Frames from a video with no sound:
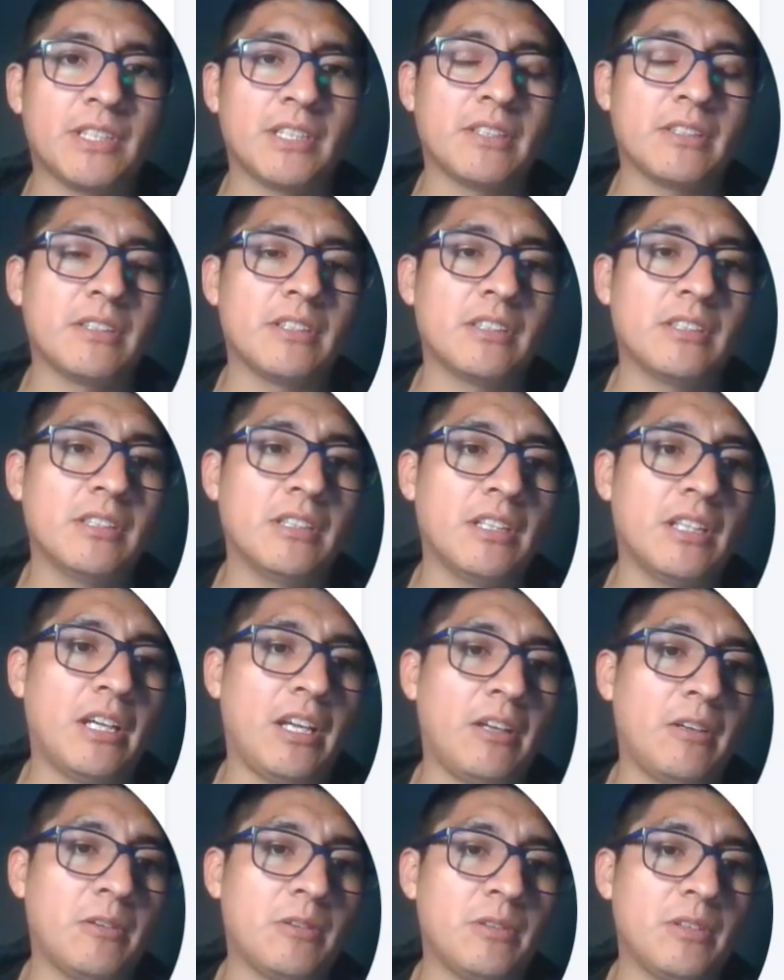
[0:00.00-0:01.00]
and
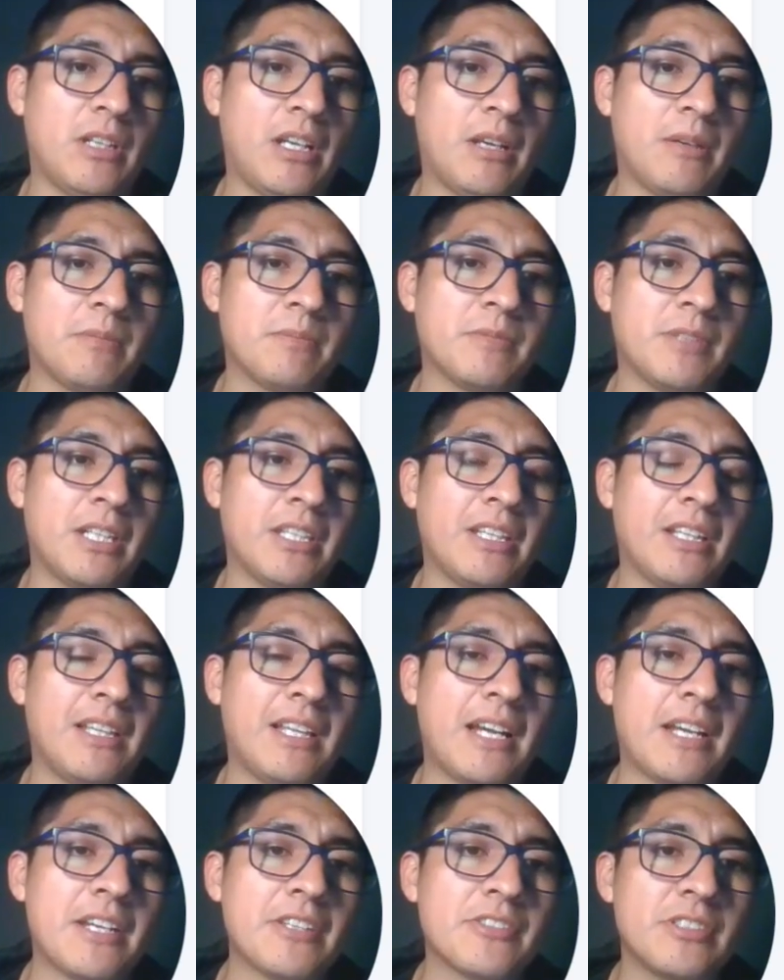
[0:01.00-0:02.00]
I'm
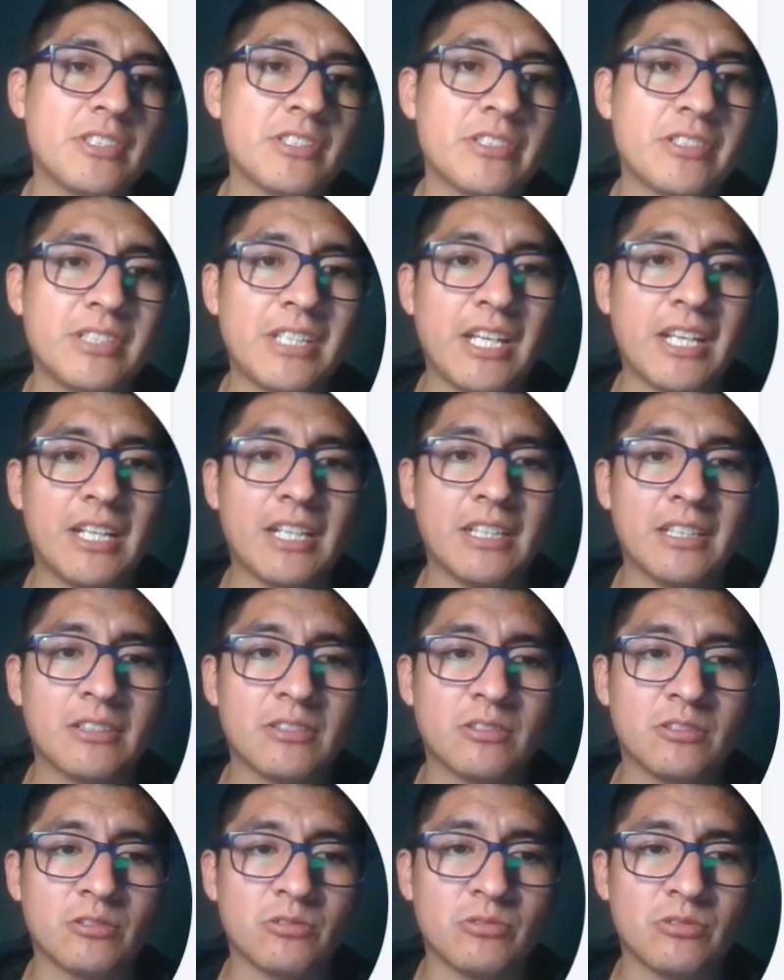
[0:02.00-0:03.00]
analyze this data
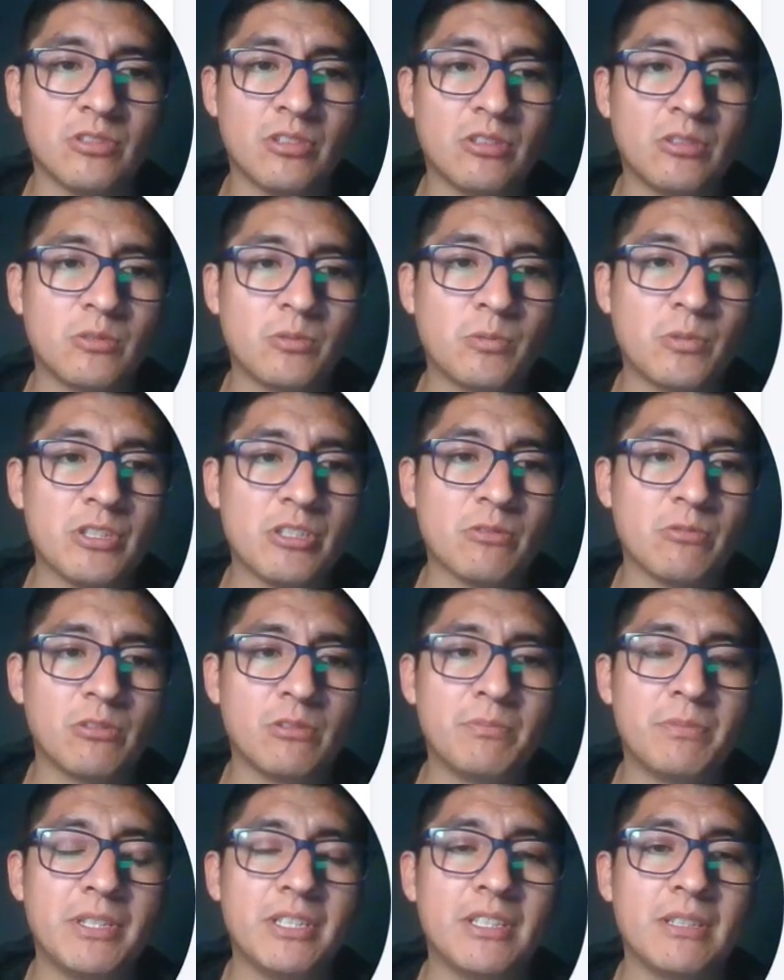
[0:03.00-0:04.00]
to know which
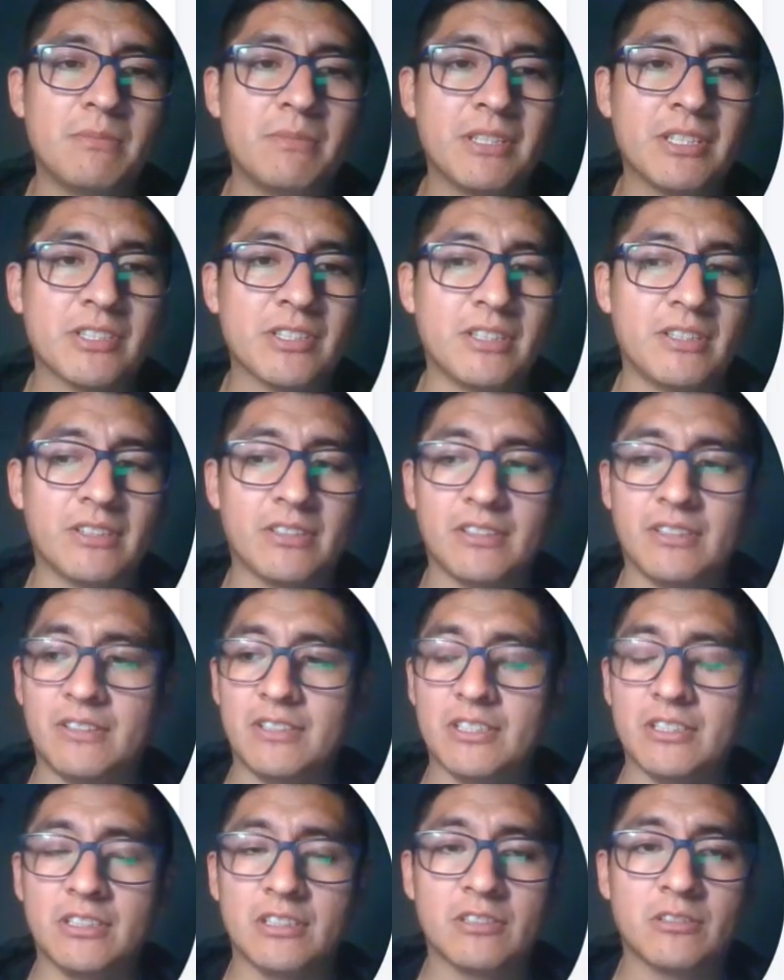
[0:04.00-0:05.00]
will be the best
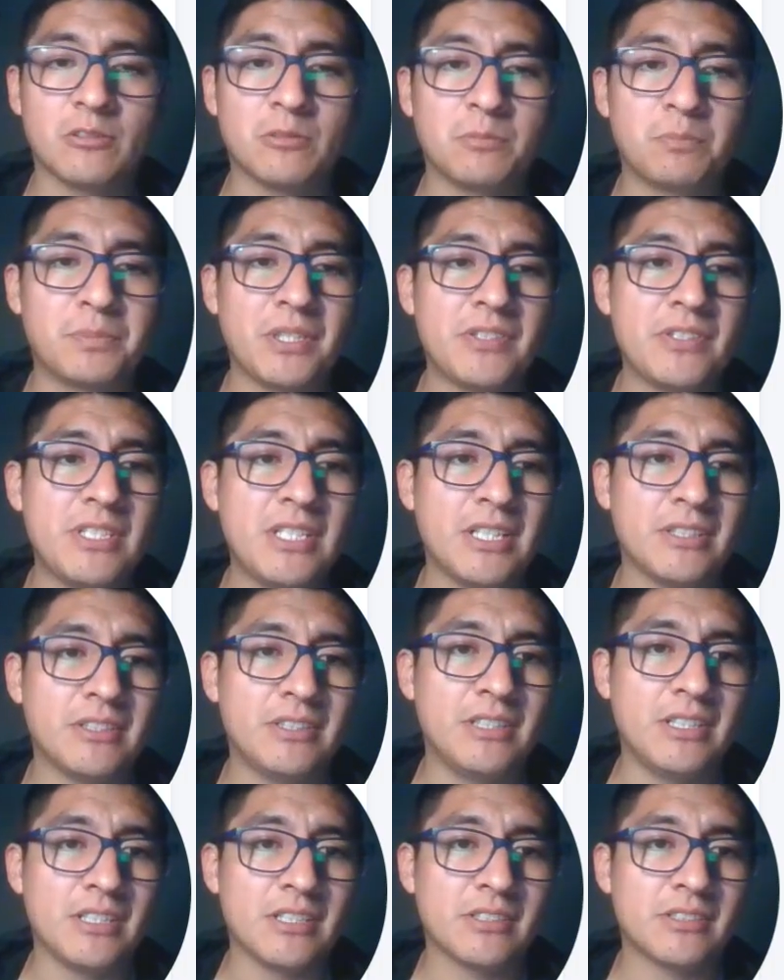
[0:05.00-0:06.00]
characteristics to predict
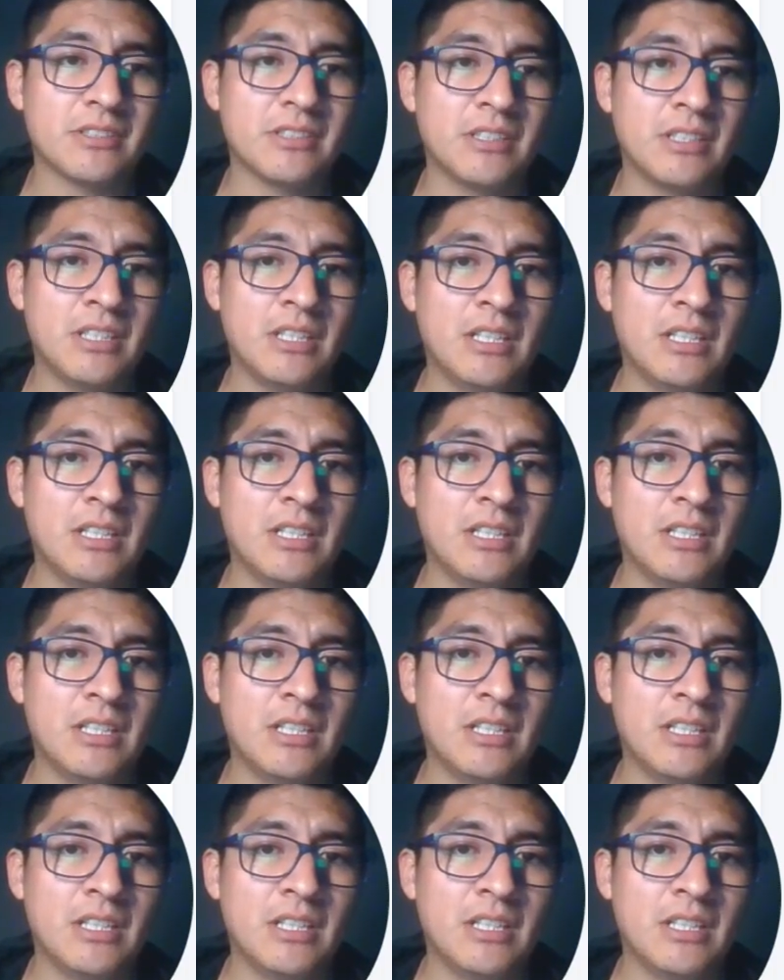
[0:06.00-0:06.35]
this